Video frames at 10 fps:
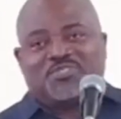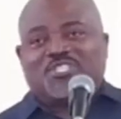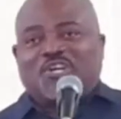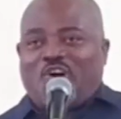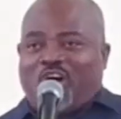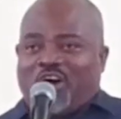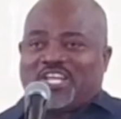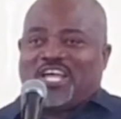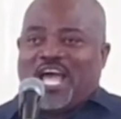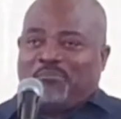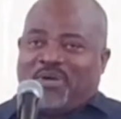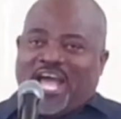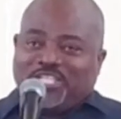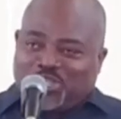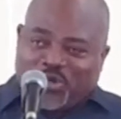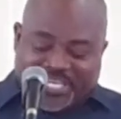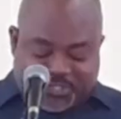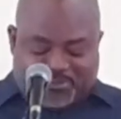to God and to his